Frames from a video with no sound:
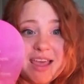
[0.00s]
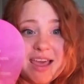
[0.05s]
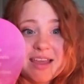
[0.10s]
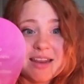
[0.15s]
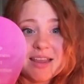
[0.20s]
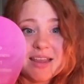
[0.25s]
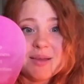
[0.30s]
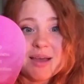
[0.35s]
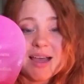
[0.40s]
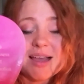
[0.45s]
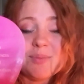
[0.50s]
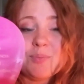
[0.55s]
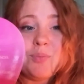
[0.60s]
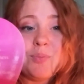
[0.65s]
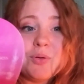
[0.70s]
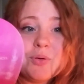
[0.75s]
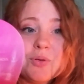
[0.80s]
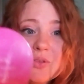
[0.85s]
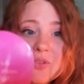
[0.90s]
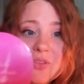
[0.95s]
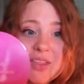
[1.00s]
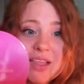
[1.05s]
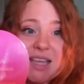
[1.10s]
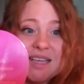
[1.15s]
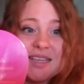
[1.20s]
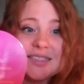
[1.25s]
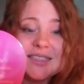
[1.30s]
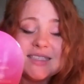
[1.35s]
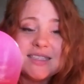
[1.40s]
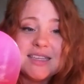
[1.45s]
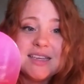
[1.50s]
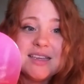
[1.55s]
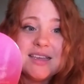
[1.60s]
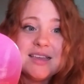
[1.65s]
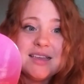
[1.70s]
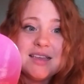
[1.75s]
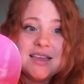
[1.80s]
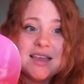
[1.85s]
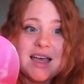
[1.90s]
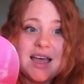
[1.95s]
and I pulled these
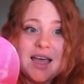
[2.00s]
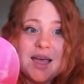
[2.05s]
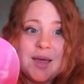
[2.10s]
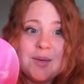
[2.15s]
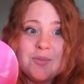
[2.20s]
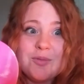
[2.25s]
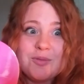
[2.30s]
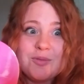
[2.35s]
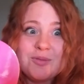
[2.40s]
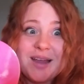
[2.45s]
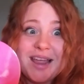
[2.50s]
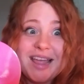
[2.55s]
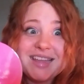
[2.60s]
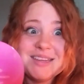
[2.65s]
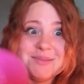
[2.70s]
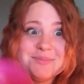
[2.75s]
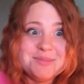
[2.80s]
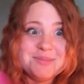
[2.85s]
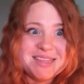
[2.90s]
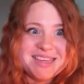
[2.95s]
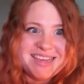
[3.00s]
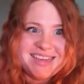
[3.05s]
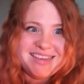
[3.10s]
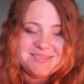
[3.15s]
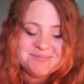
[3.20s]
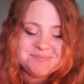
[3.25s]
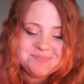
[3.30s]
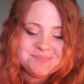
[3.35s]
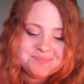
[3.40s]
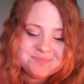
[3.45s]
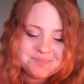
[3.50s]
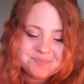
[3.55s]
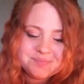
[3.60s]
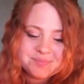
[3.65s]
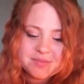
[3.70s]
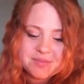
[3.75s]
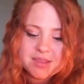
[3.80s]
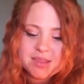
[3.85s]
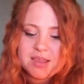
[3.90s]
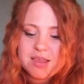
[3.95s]
randomly.
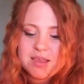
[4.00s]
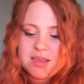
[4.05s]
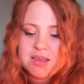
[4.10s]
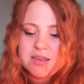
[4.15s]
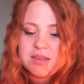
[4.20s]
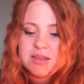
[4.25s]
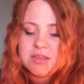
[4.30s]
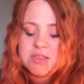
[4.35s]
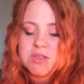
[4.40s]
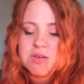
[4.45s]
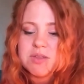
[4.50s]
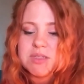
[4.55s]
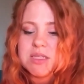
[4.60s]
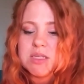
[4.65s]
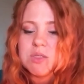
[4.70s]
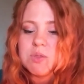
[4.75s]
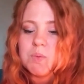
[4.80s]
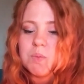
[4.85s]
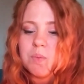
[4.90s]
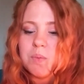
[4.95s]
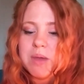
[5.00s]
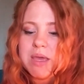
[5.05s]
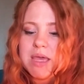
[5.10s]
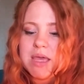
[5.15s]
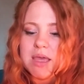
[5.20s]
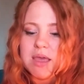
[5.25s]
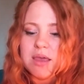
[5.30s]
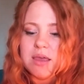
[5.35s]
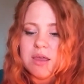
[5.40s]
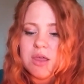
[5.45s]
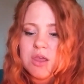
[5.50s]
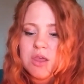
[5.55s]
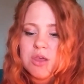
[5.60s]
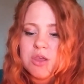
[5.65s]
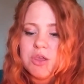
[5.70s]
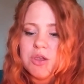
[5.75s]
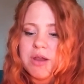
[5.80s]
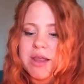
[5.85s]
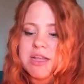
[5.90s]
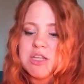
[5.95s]
So it says, we,
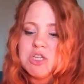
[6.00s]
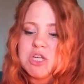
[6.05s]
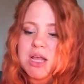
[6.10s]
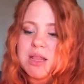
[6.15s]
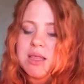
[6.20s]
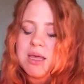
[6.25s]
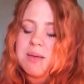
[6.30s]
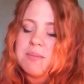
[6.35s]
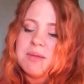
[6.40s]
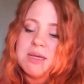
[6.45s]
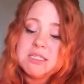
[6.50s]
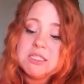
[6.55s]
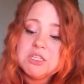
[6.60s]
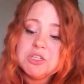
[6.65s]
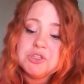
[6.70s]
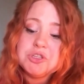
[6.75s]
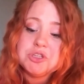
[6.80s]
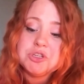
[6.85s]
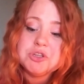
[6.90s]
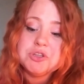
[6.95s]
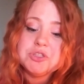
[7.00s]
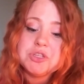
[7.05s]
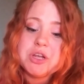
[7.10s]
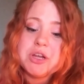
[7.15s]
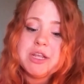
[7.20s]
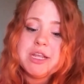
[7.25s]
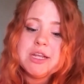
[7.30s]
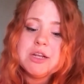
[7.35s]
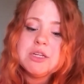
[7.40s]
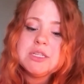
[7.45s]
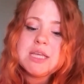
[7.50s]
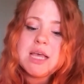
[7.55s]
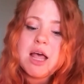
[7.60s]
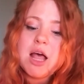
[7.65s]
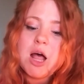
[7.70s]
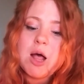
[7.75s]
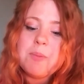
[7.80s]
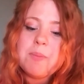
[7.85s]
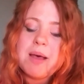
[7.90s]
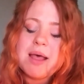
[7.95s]
your angelic messengers, are here to
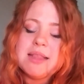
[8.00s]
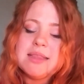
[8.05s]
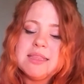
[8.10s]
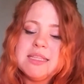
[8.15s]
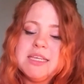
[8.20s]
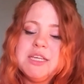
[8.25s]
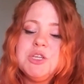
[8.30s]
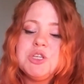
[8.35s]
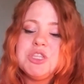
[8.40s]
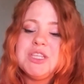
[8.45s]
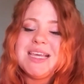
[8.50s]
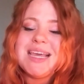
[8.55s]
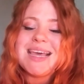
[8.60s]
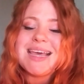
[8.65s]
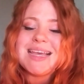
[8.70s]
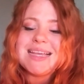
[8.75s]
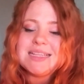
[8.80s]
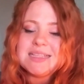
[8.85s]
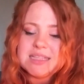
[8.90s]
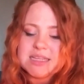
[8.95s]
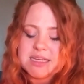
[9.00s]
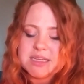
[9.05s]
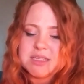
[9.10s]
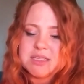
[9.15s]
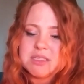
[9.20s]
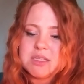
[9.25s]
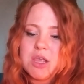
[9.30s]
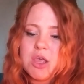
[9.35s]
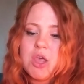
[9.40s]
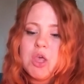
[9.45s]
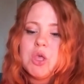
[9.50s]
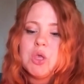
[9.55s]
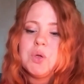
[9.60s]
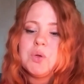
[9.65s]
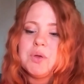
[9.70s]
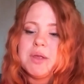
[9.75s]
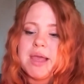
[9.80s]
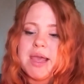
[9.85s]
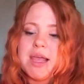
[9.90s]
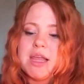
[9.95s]
help unleash the endless
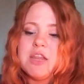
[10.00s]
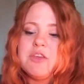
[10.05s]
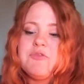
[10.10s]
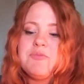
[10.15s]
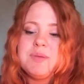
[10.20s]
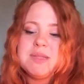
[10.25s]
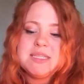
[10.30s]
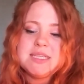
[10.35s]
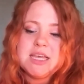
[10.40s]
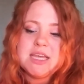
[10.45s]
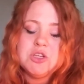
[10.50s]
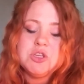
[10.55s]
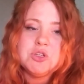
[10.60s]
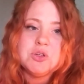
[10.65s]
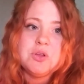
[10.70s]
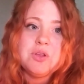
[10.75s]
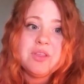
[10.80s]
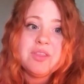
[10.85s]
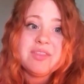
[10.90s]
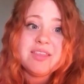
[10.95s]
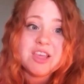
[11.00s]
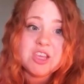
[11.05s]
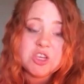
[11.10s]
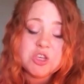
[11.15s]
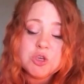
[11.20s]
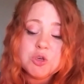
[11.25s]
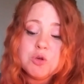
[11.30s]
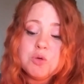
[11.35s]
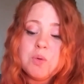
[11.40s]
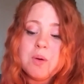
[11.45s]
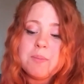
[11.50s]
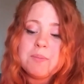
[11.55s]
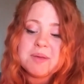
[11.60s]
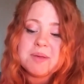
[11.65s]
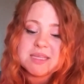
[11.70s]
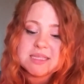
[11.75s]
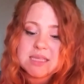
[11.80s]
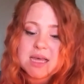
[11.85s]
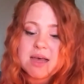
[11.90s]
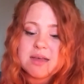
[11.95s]
creative potential that you
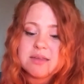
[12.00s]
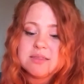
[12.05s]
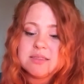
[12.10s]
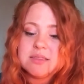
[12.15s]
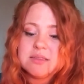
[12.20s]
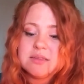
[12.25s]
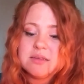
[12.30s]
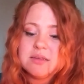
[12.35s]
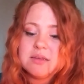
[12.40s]
possess.